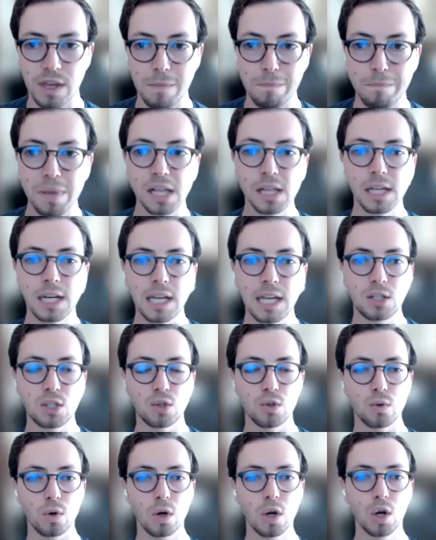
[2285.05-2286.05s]
ability
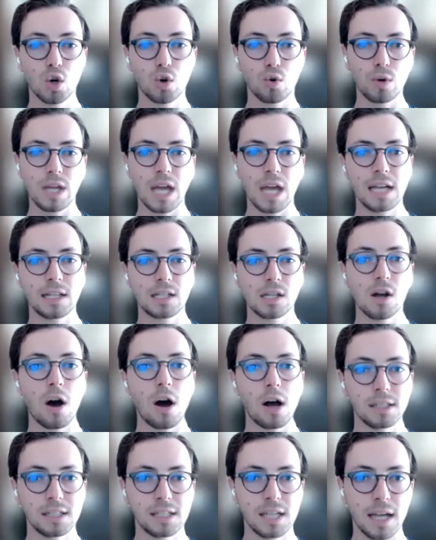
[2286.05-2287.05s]
to create
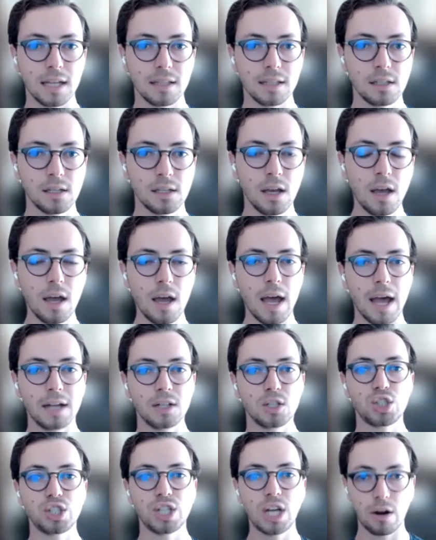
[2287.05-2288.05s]
content and
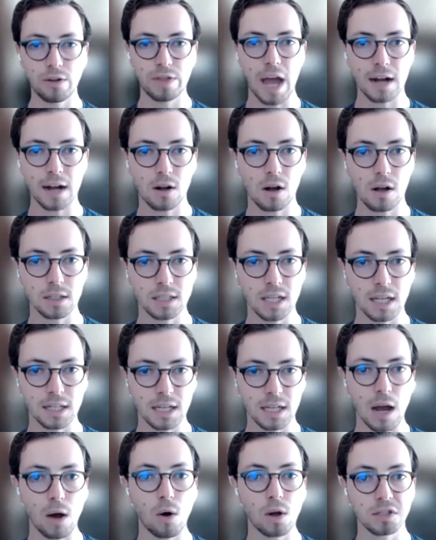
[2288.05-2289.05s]
share that content
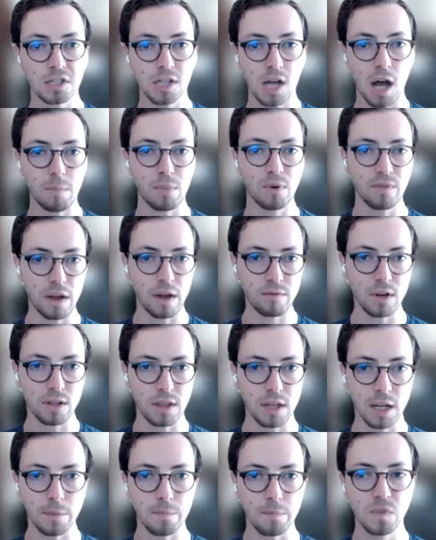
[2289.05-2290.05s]
now on top of
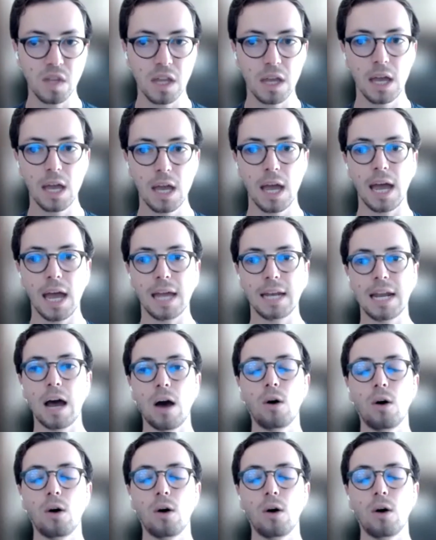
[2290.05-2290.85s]
everything. And now